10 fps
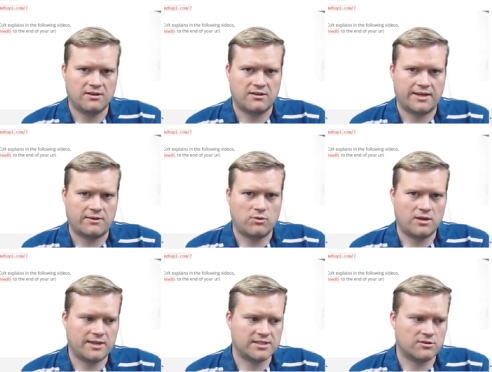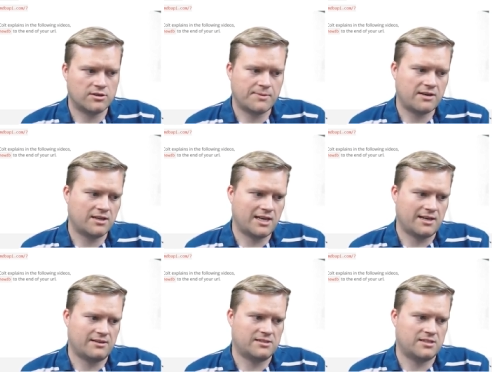like well let's learn about
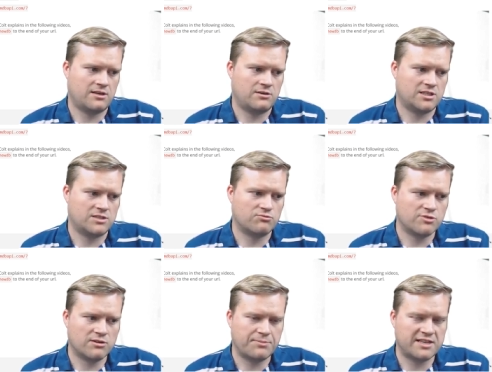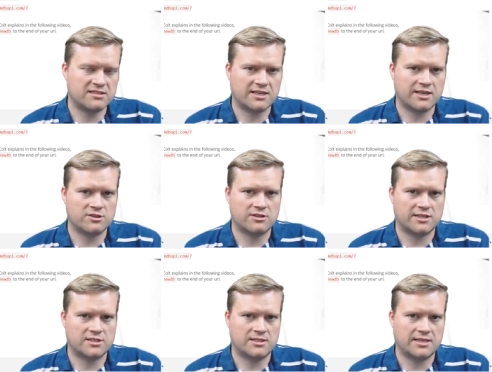git so just real basic
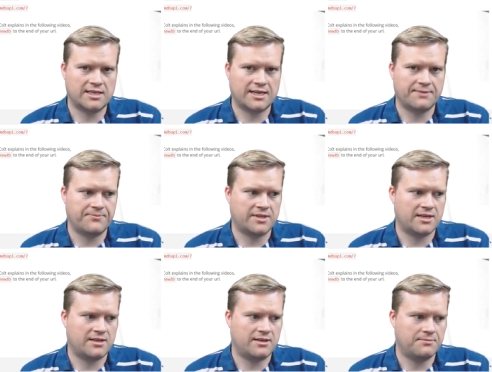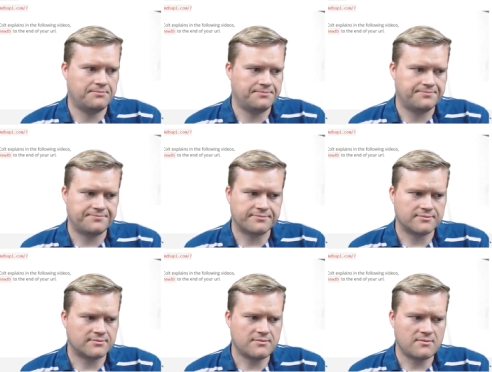introduction to git and github
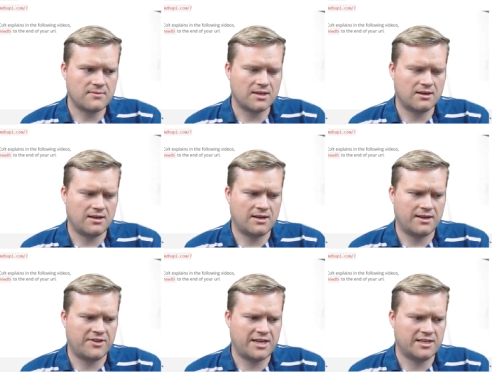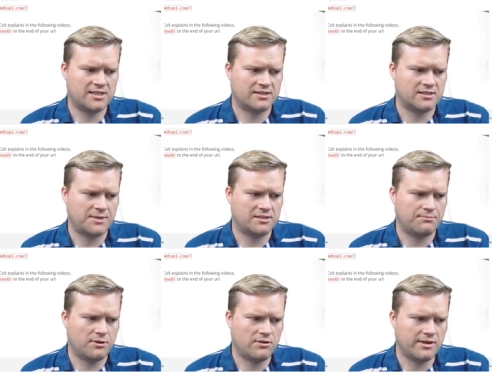uh, then he talks about
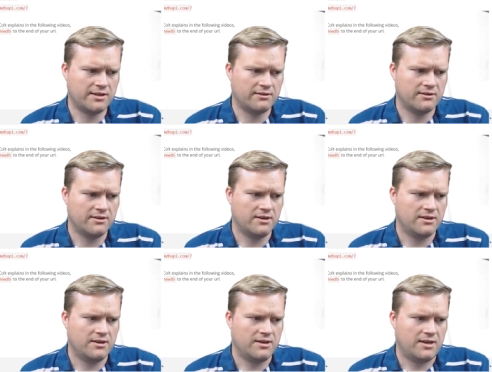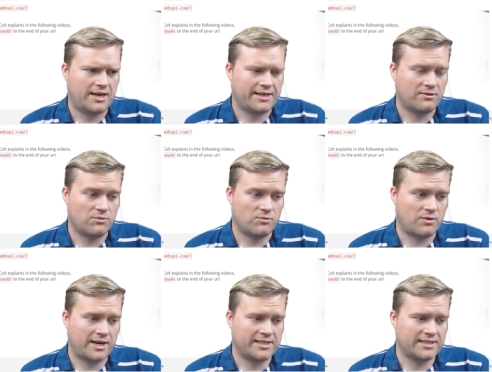deploying i didn't
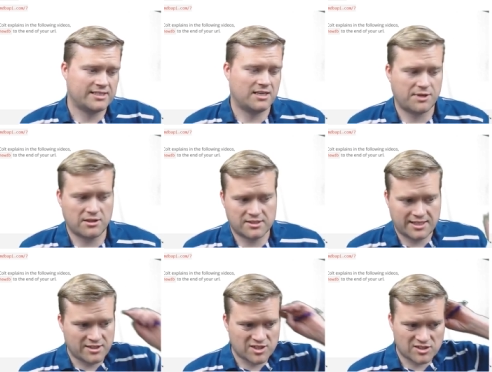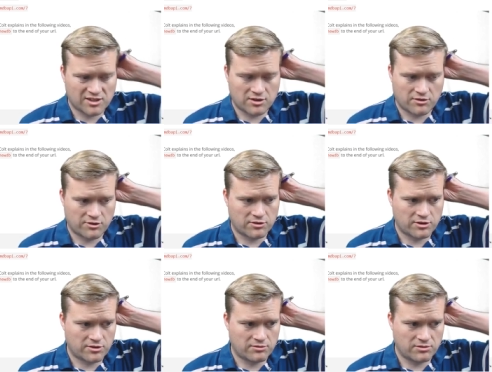i didn't see it but it looks like he's using
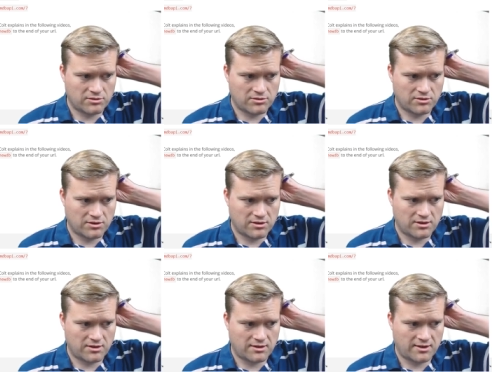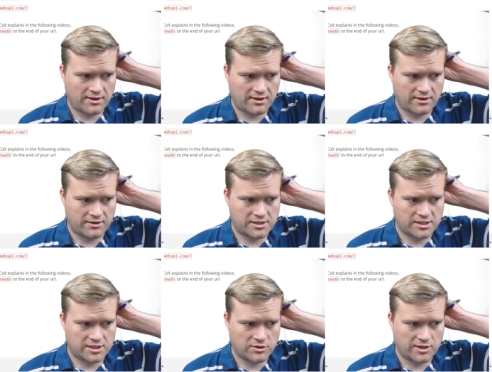heroku uh, to,
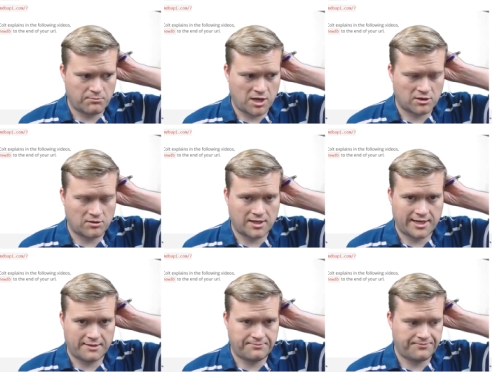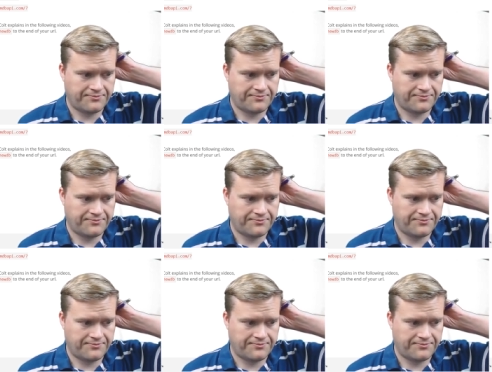to do it in mongolab